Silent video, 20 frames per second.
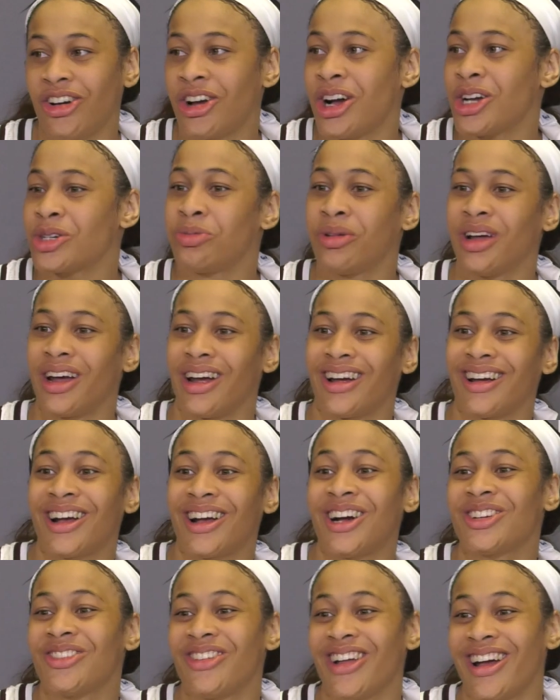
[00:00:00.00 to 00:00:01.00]
Oh, Coach Blair,
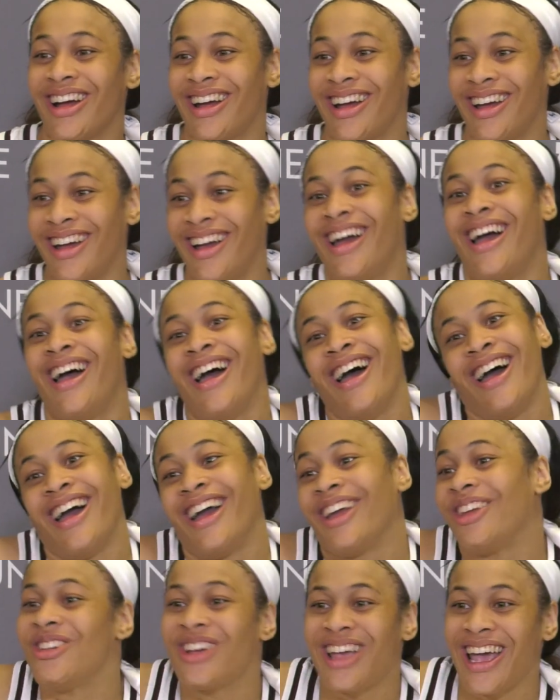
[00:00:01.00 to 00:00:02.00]

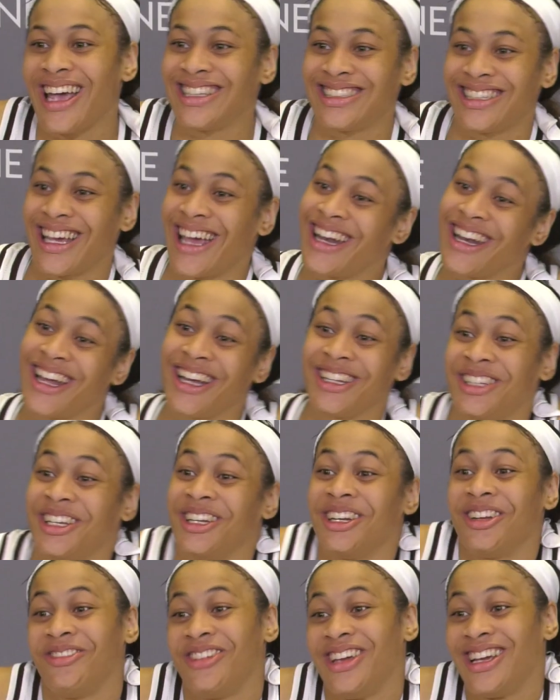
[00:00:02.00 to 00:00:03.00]
you can't say
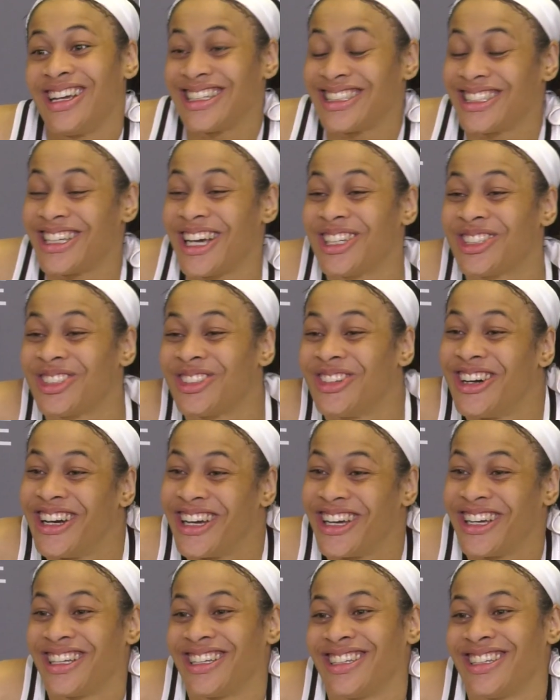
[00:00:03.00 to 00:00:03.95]
nothing to me, because guess what?